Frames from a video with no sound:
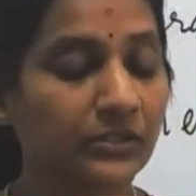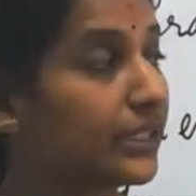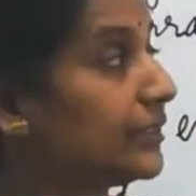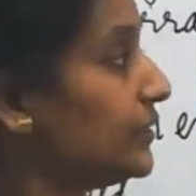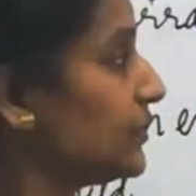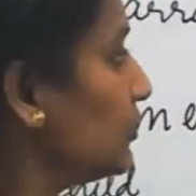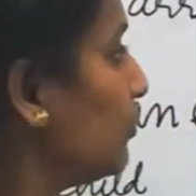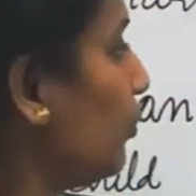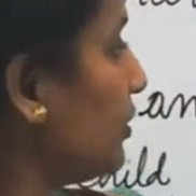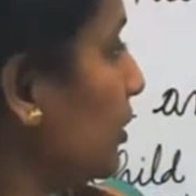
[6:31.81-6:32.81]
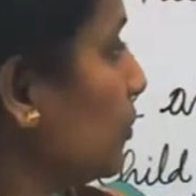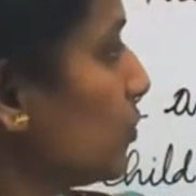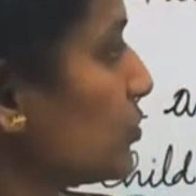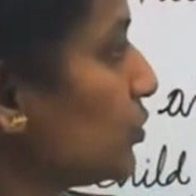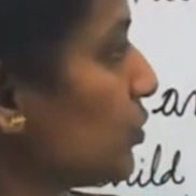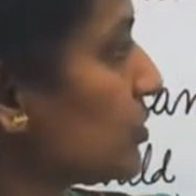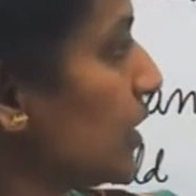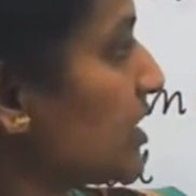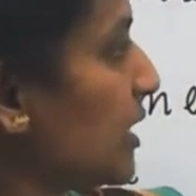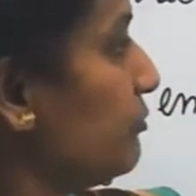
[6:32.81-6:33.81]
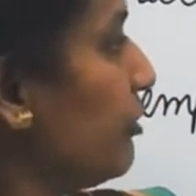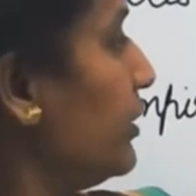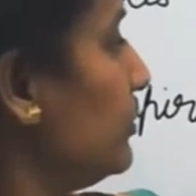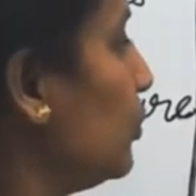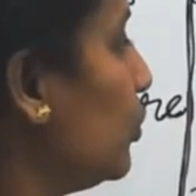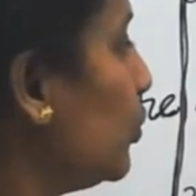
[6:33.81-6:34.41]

Rogues are someone